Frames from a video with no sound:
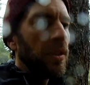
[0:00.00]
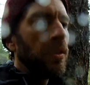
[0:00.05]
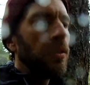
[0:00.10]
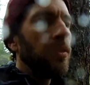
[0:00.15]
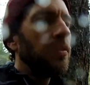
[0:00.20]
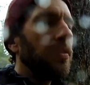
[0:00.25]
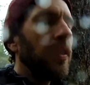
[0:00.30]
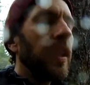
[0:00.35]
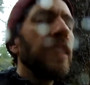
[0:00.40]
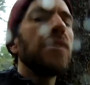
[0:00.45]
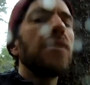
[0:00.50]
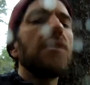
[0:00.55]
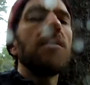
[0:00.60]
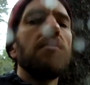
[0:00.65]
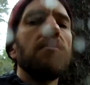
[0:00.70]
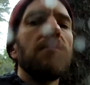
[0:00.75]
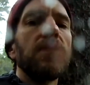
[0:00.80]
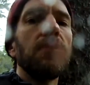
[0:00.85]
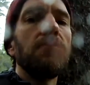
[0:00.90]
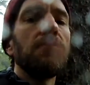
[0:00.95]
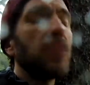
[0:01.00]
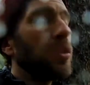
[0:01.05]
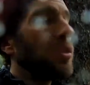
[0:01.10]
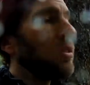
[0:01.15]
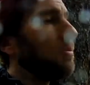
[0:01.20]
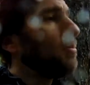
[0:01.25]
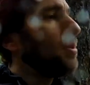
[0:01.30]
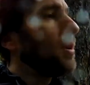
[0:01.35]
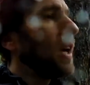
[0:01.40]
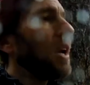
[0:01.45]
you face some sort
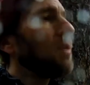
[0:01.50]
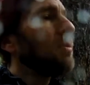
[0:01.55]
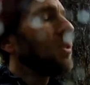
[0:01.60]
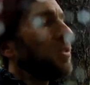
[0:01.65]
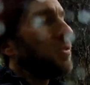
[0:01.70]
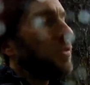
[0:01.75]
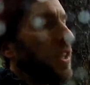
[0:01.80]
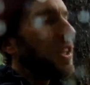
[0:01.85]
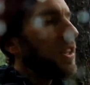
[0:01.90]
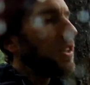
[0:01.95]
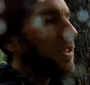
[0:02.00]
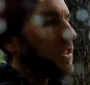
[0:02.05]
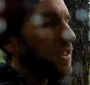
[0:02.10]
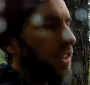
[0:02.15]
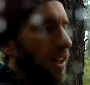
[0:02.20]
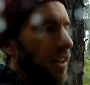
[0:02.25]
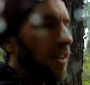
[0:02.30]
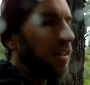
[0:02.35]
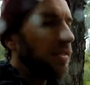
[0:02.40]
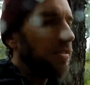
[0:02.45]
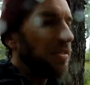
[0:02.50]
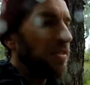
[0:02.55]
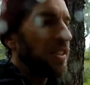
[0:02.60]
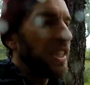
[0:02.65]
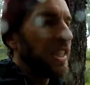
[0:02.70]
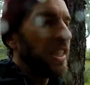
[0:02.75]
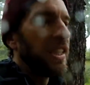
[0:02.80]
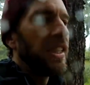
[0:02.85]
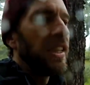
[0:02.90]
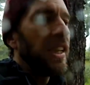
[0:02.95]
of primal fears of,
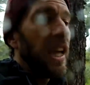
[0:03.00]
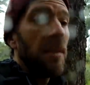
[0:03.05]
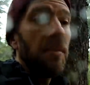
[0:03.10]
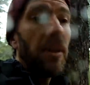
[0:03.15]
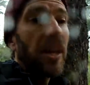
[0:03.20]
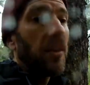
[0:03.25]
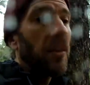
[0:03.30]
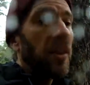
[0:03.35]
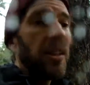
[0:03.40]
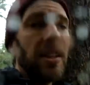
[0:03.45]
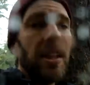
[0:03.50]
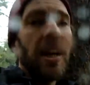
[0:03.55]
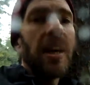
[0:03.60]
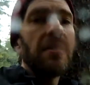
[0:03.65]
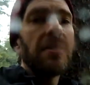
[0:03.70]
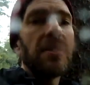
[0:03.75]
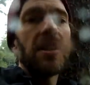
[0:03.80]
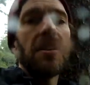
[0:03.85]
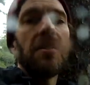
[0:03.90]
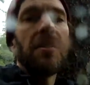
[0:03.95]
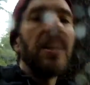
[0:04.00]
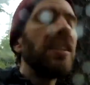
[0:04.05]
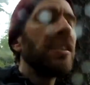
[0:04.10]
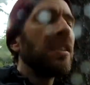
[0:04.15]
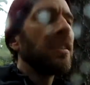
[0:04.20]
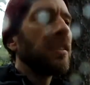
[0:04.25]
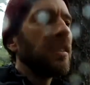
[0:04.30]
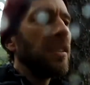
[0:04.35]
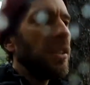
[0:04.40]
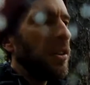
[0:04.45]
am I going to die of
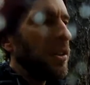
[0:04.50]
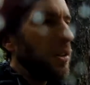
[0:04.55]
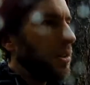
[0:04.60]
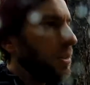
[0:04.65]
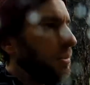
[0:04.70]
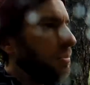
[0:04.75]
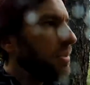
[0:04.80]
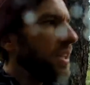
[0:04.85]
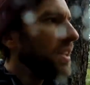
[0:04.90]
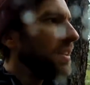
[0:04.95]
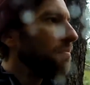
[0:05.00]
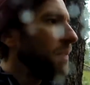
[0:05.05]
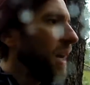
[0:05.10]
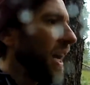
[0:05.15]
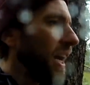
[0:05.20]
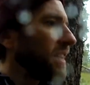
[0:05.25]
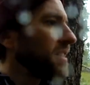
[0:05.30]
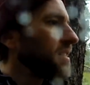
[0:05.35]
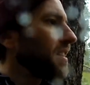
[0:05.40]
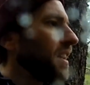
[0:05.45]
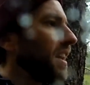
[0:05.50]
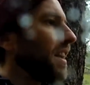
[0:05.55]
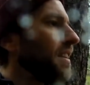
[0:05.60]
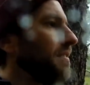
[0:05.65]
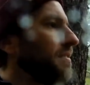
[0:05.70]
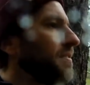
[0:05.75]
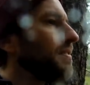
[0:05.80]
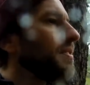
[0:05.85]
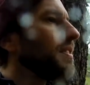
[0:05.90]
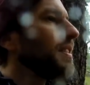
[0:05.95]
starvation? It could be past
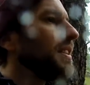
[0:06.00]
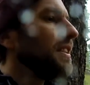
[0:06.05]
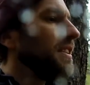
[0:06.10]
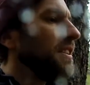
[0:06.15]
life